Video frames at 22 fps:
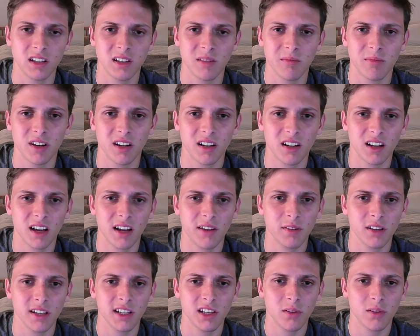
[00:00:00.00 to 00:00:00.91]
but I
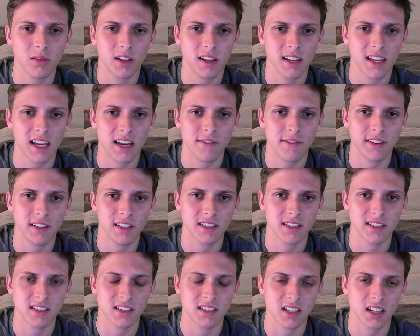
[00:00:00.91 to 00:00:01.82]
really don't like having
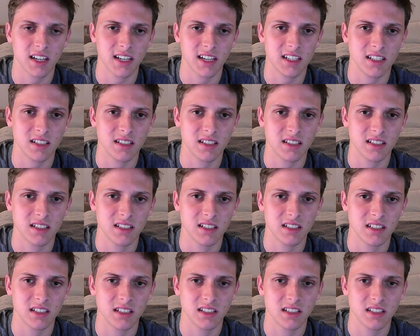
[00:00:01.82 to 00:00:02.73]
this knight
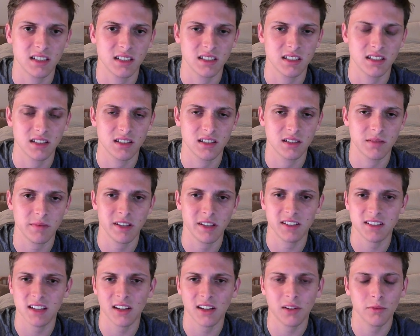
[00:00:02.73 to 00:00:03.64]

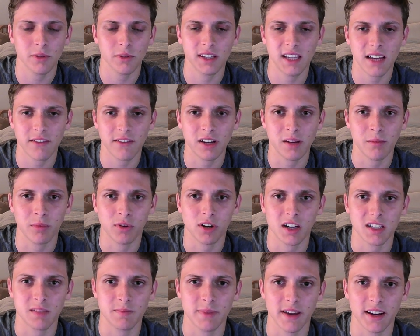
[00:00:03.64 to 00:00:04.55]
because I don't really have any
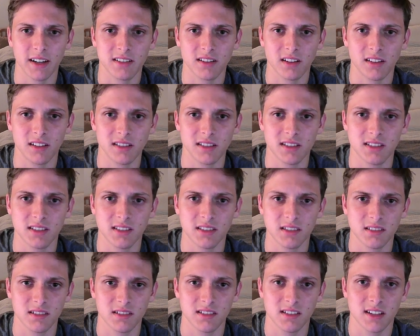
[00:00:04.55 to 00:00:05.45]
prospects on this
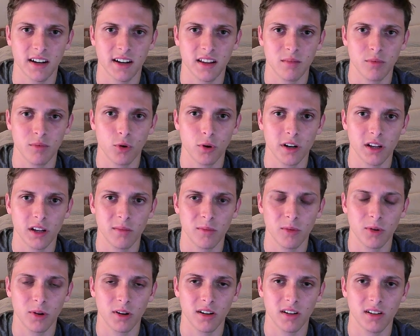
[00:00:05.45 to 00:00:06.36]
side of the board
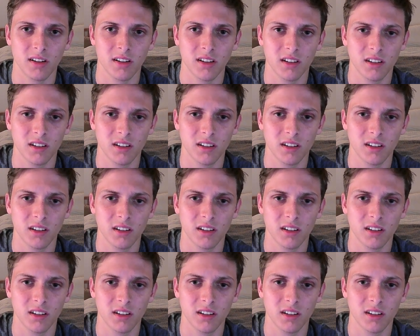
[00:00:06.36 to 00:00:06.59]
anymore.